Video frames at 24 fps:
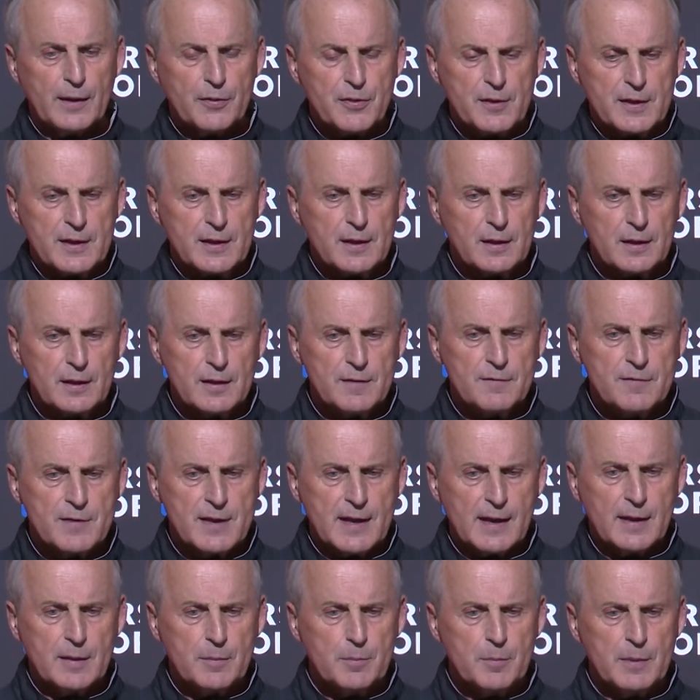I think
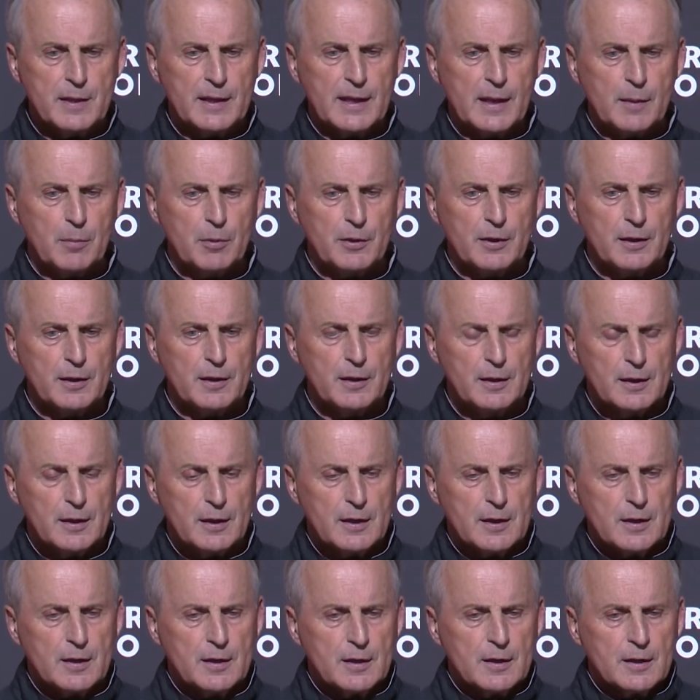Olivier being able to
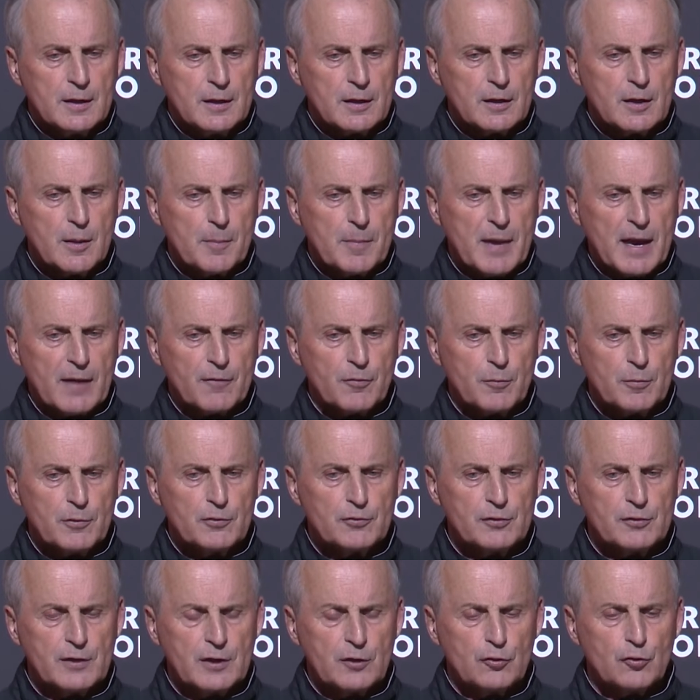come back from
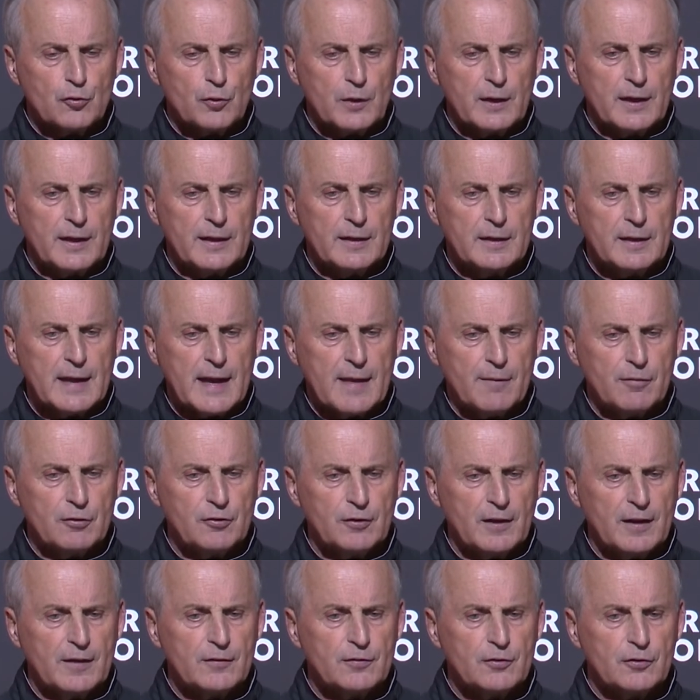his injury and have a
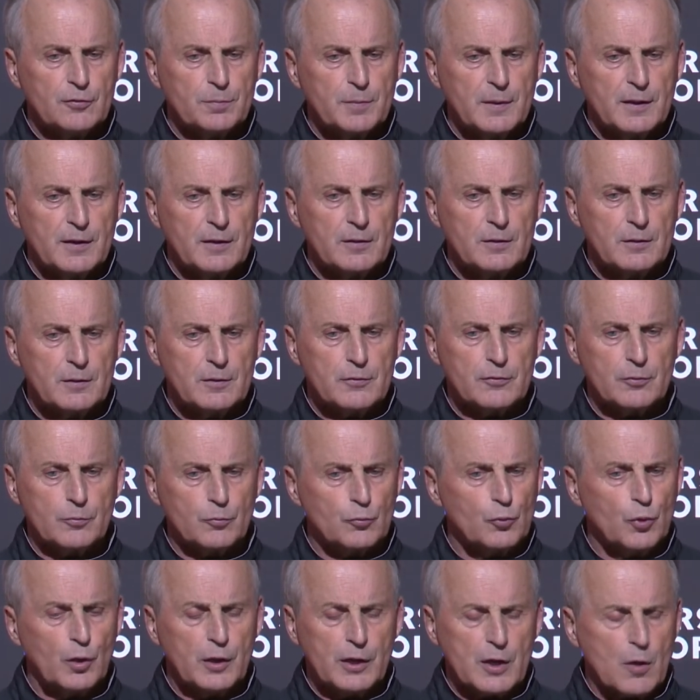chance to spend some
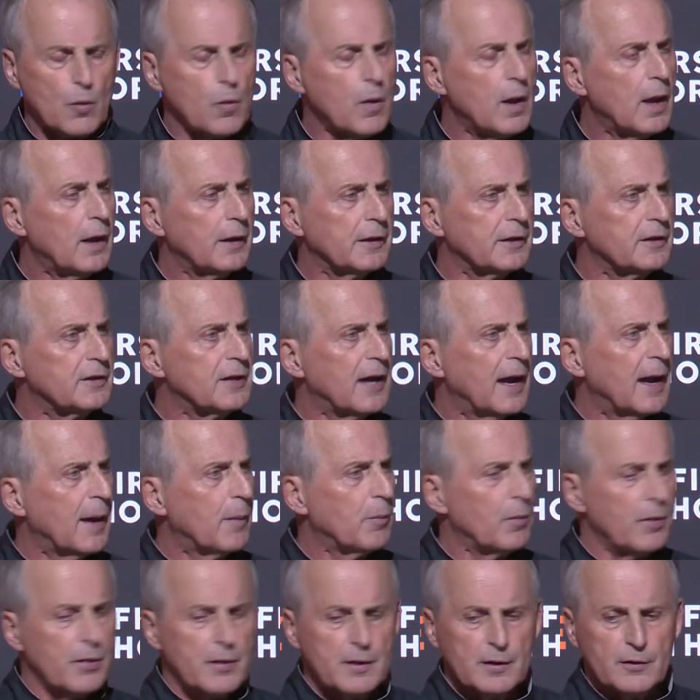really quality time
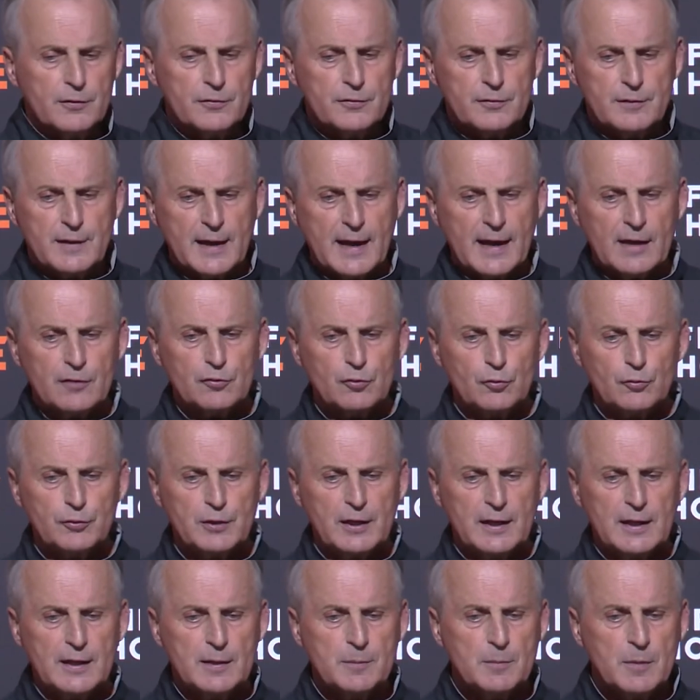with his national
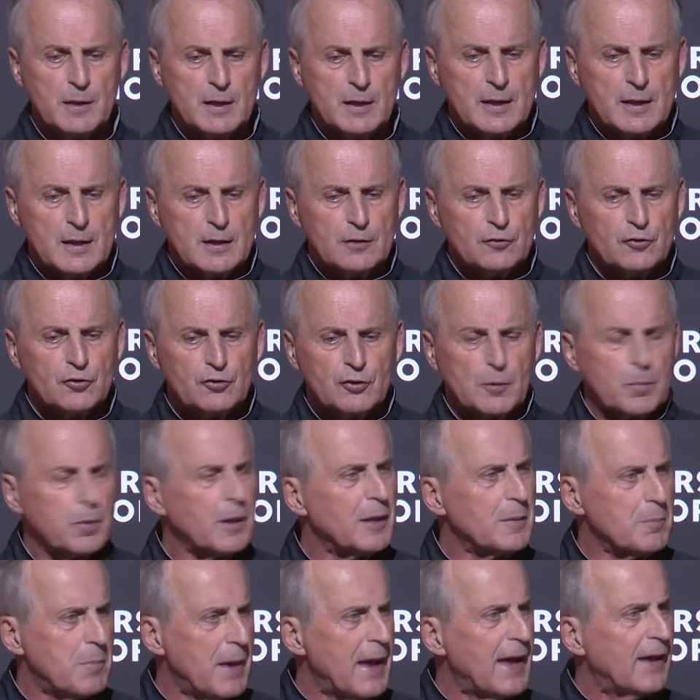team, just to
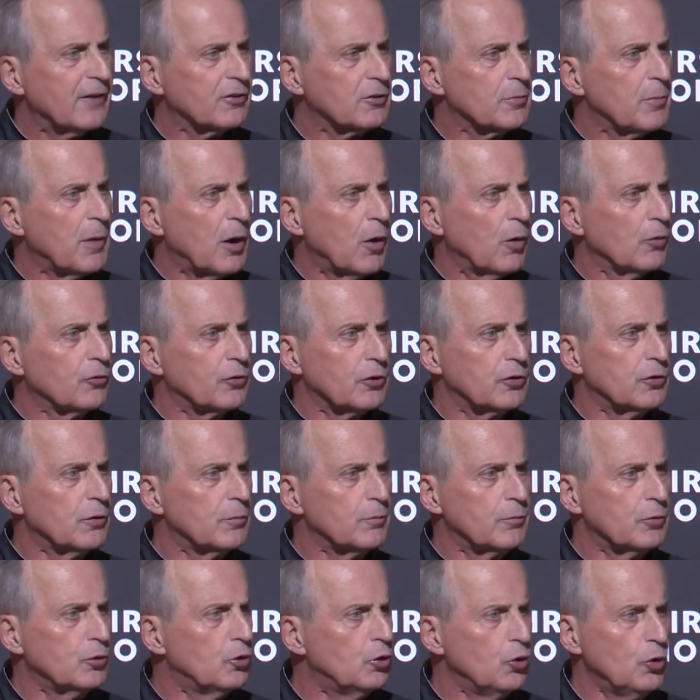play basketball was a,
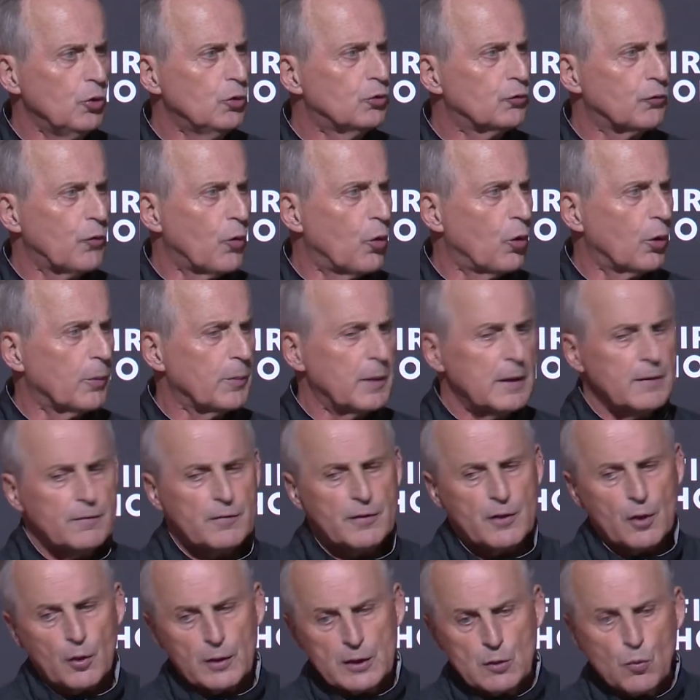huge for him.
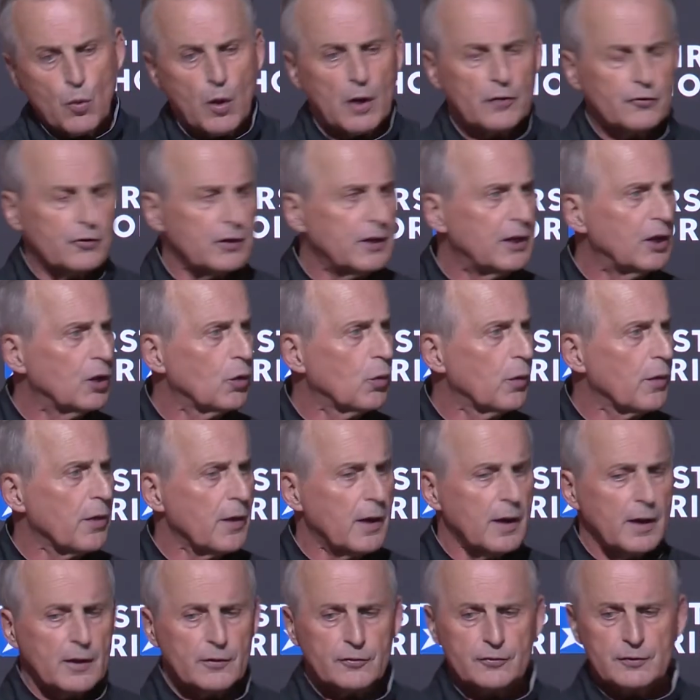Even though he wasn't here with
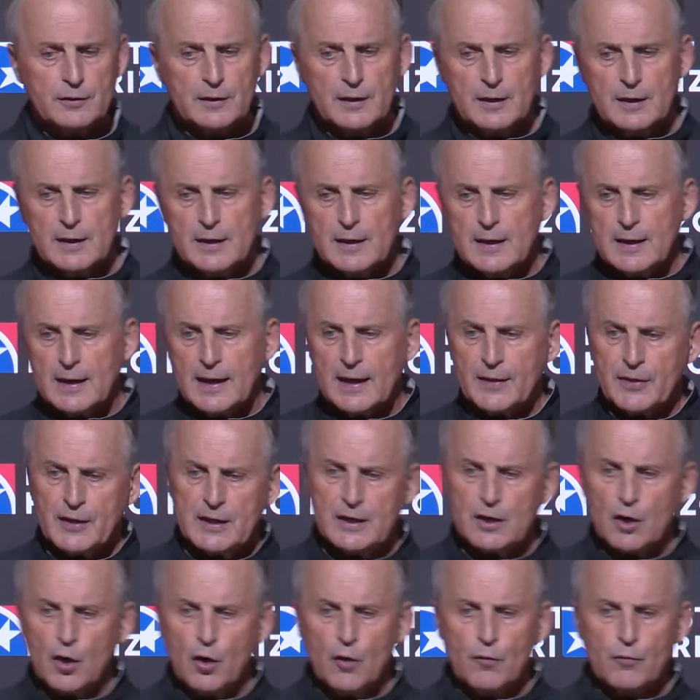us, I
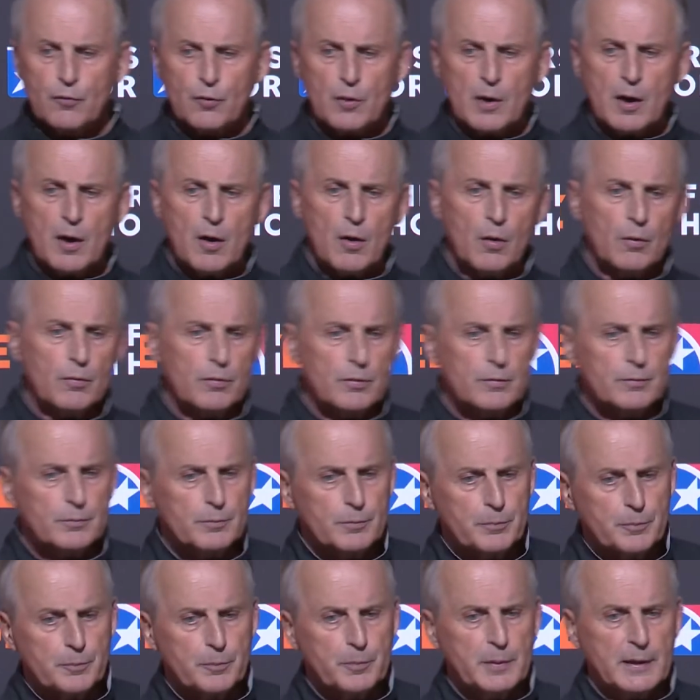think overall
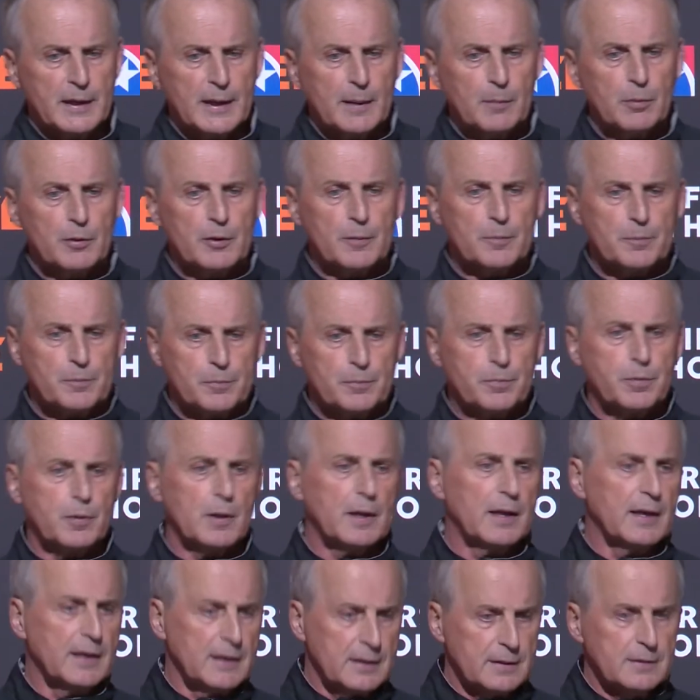being able to
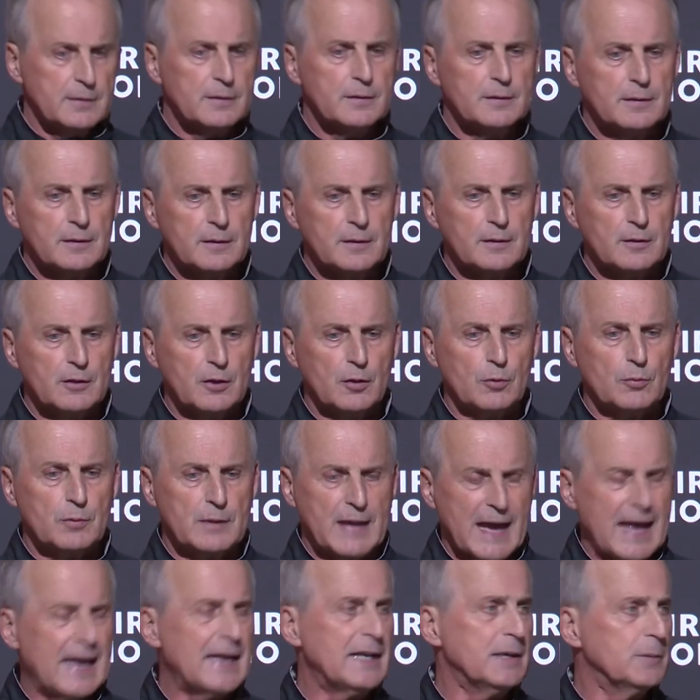play you know
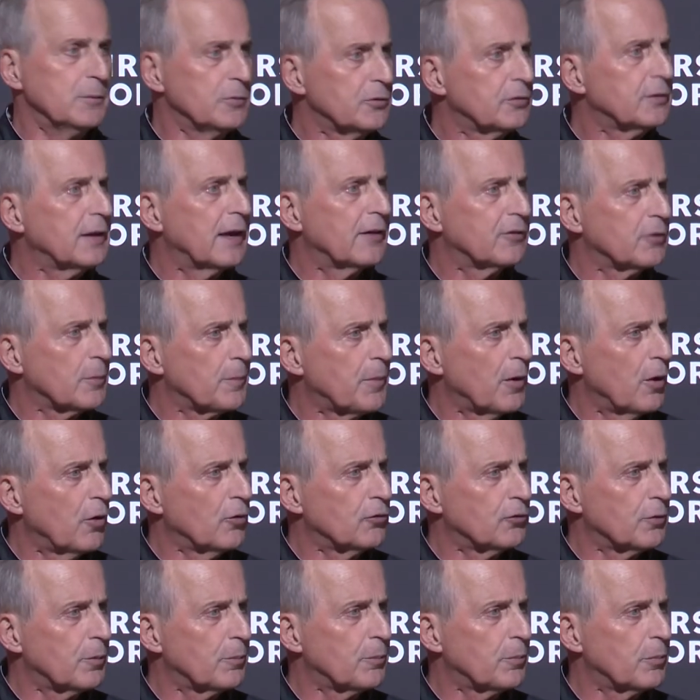games as
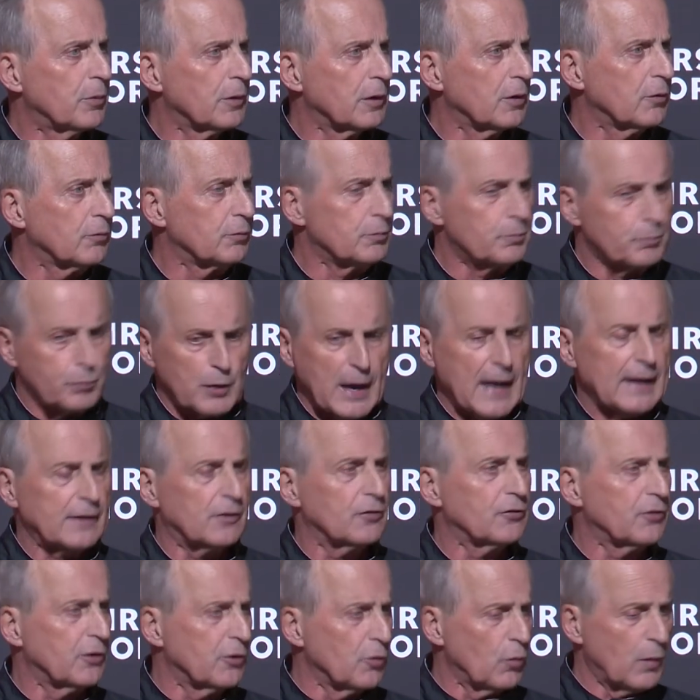opposed to
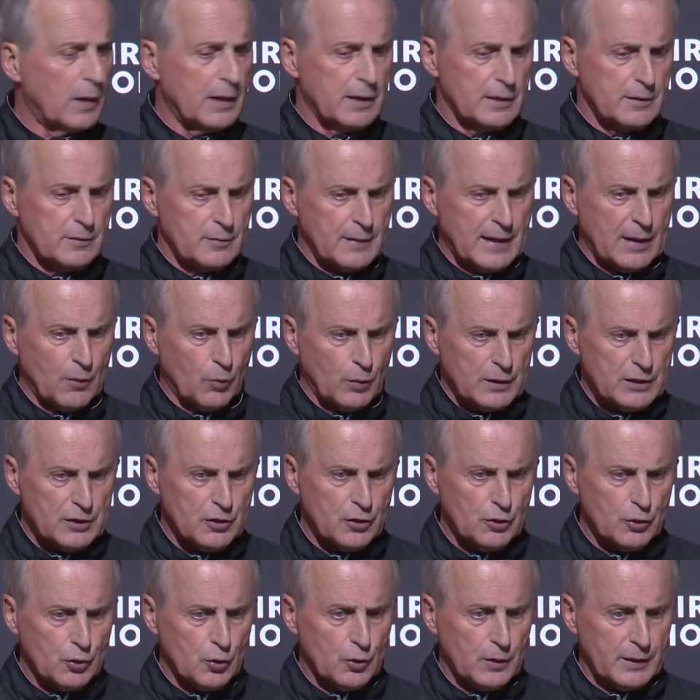practicing the way that we
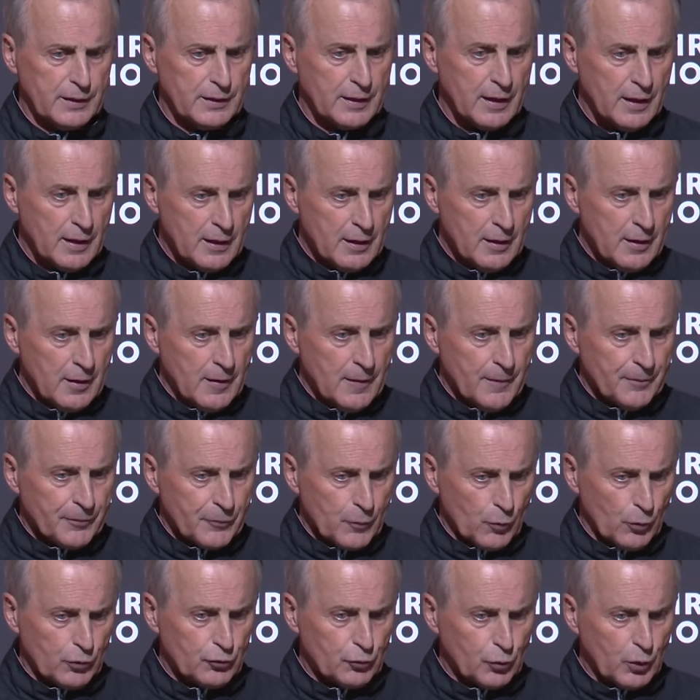do and
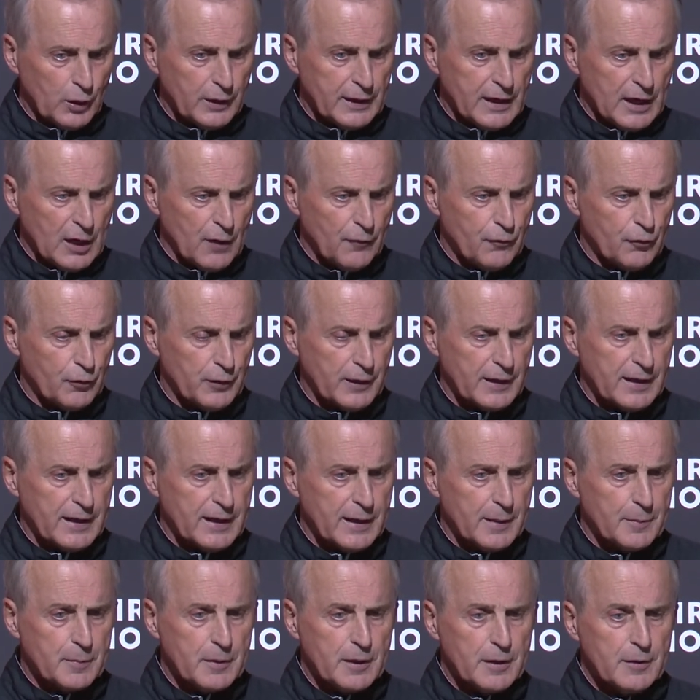was really helpful to
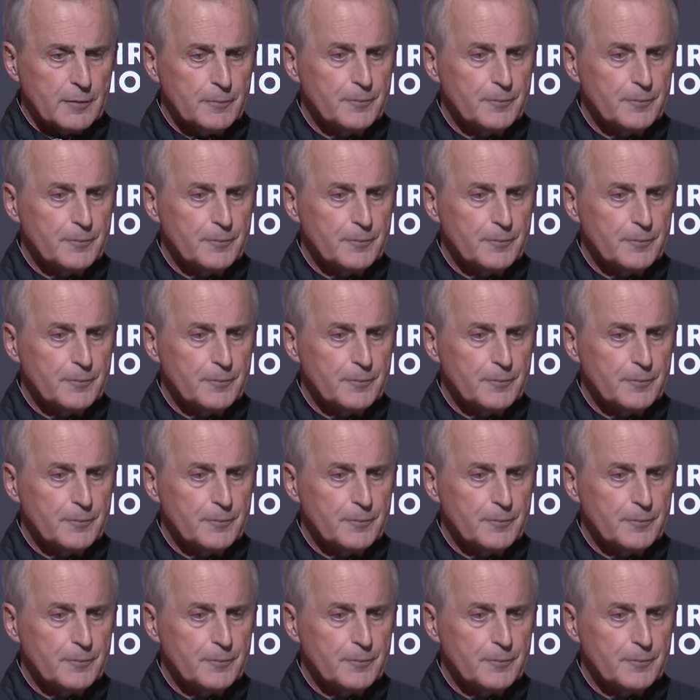him.